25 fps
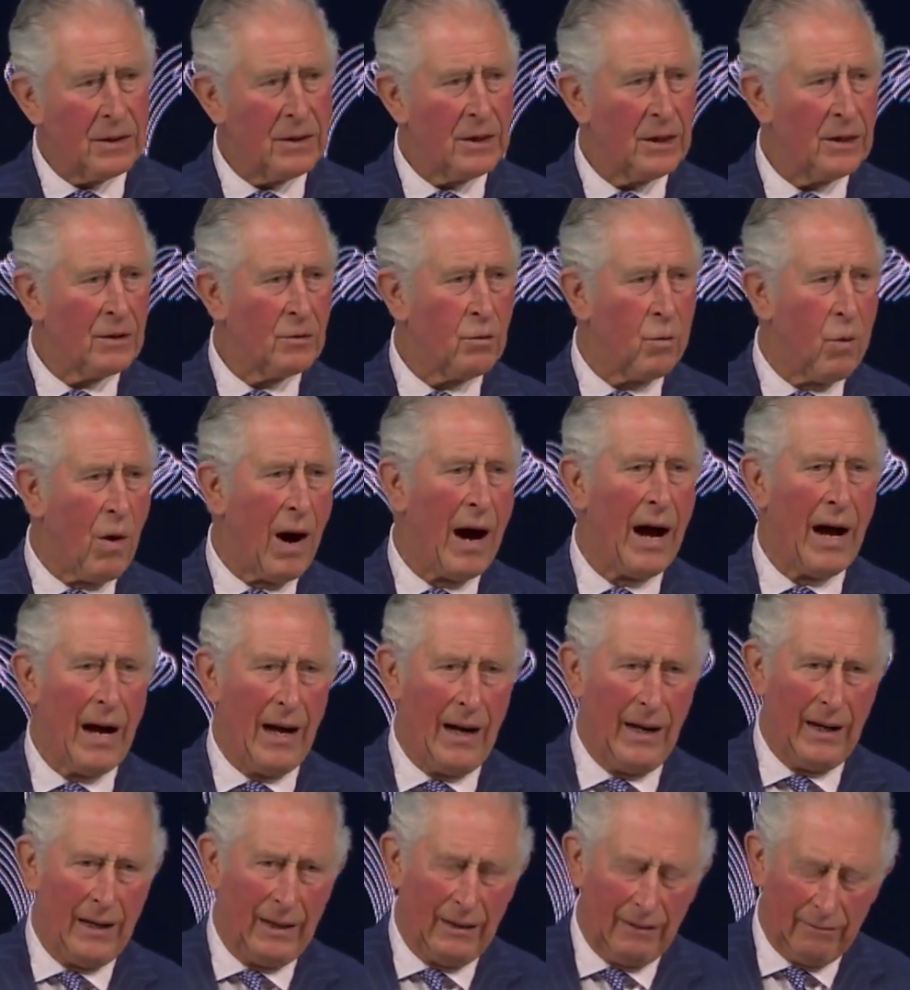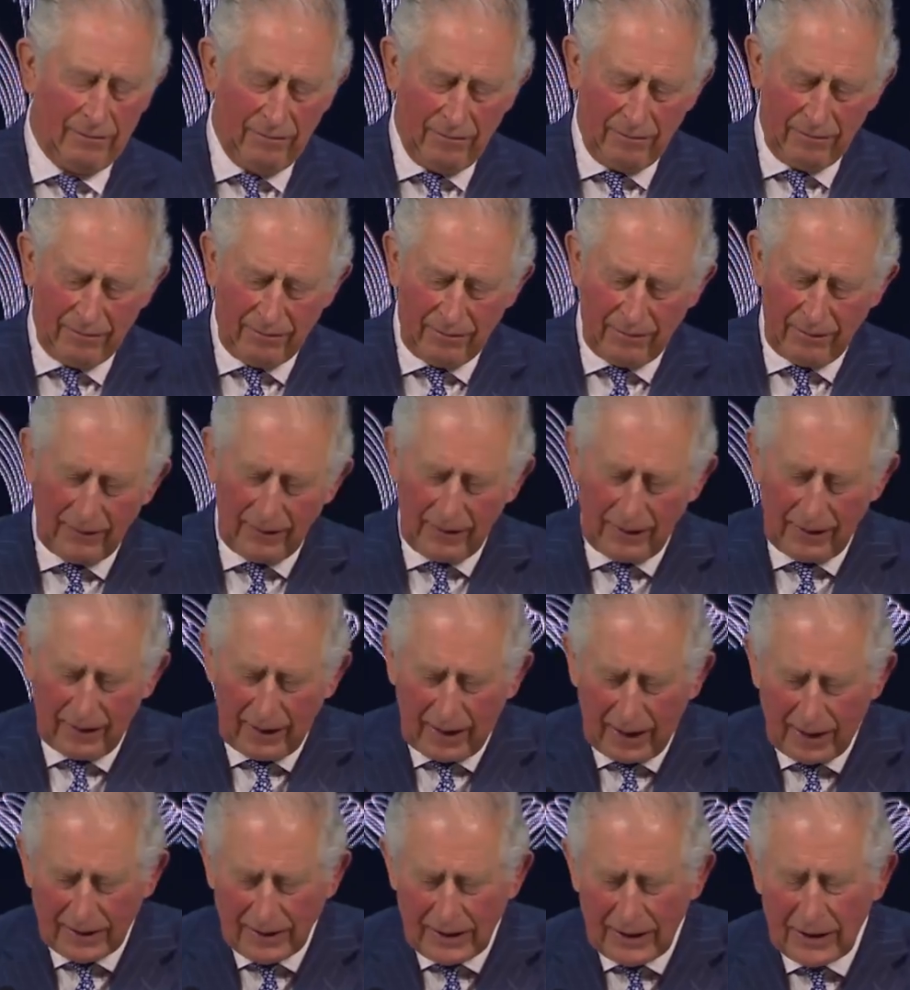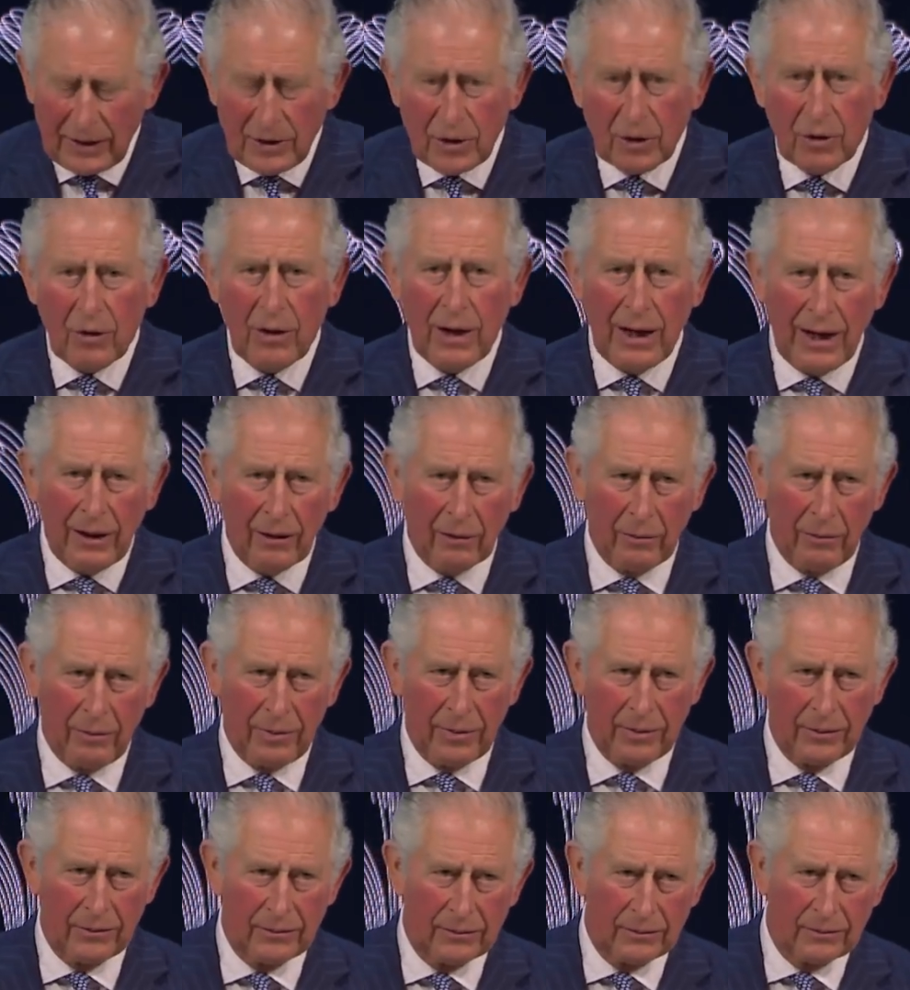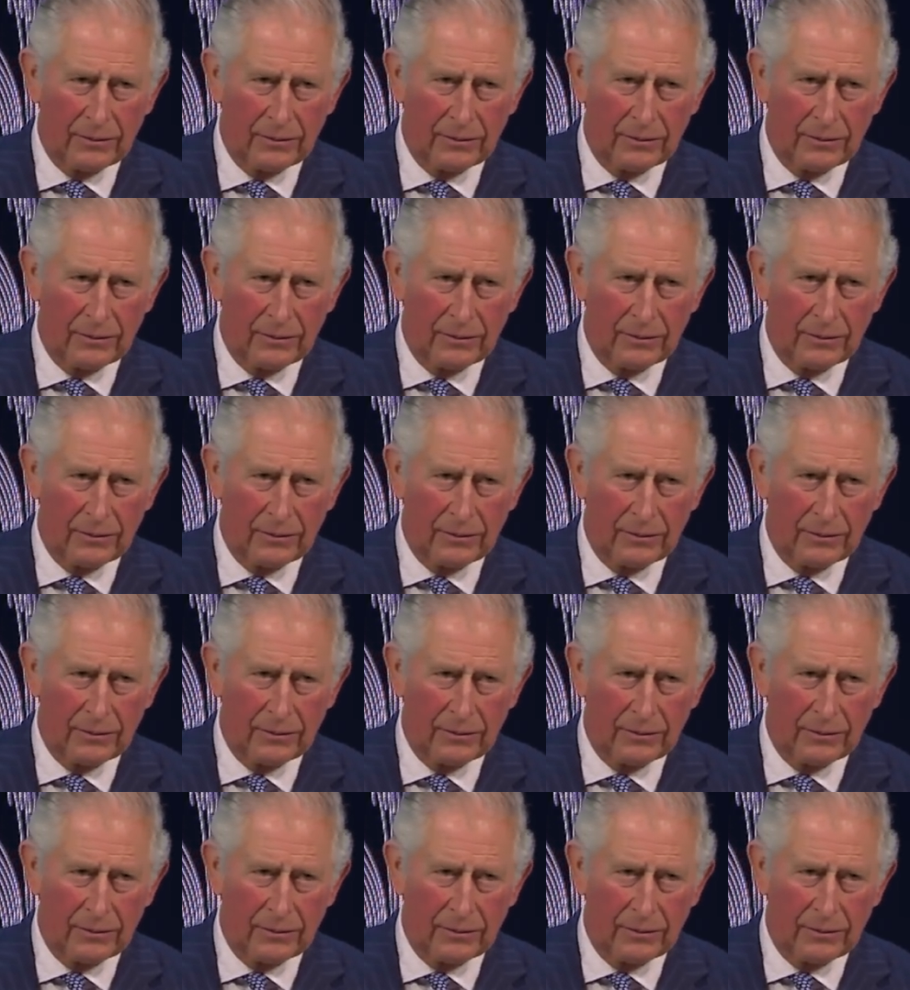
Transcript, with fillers: This is why I need your help,